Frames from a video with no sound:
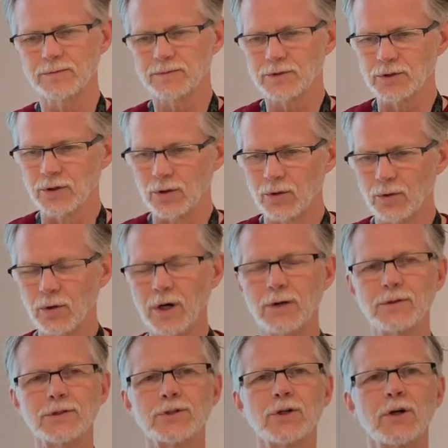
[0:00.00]
So on
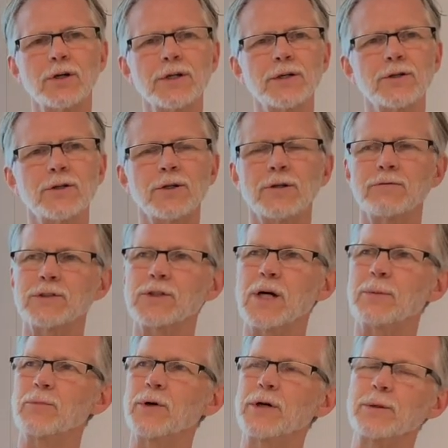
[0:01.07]
the Starling curve, it's
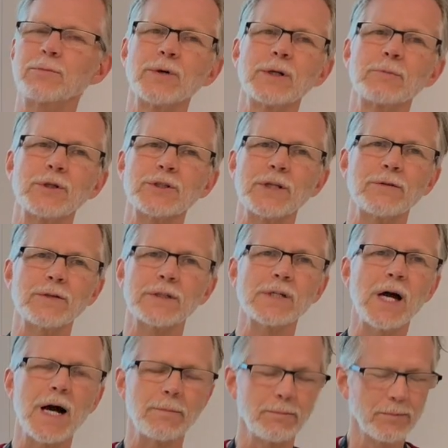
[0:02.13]
operating pretty much at the
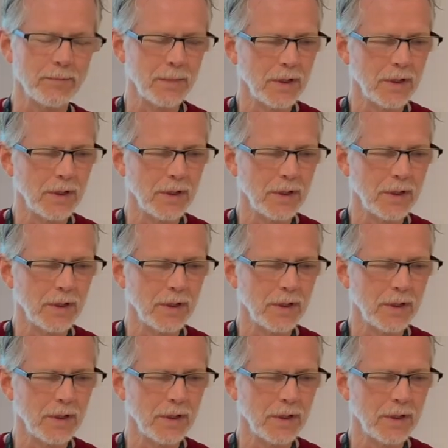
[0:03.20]
top.